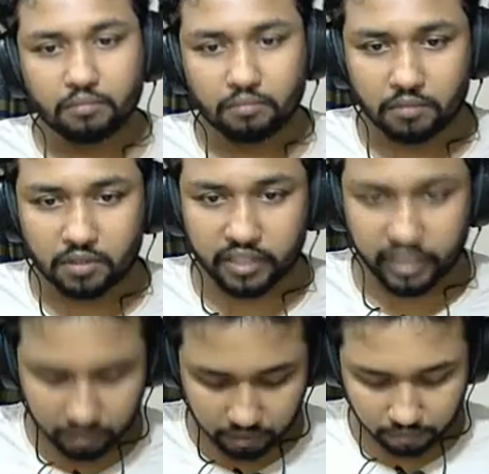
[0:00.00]

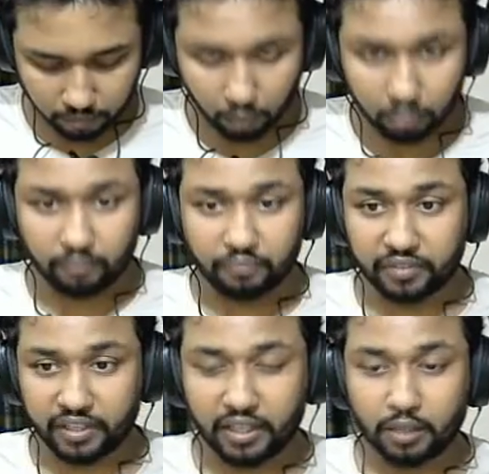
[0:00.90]
set more,
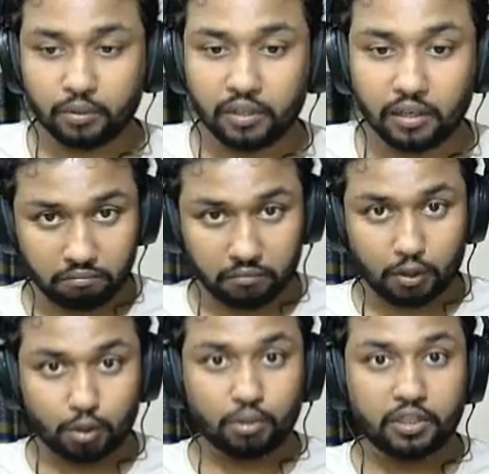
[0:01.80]
then it will
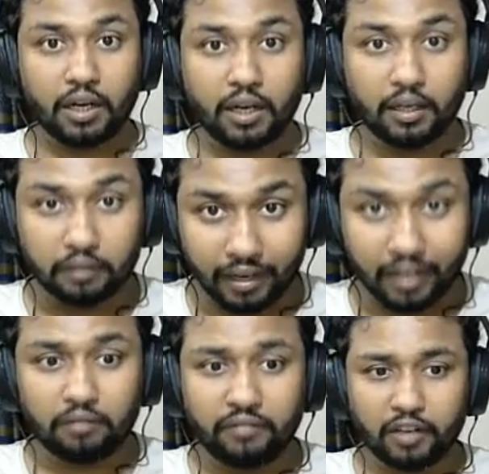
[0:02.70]
choose a
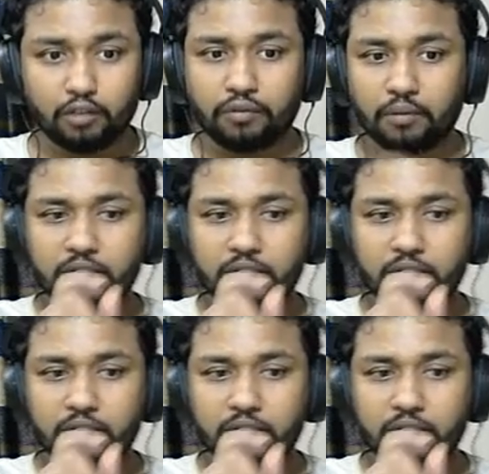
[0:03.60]
random value from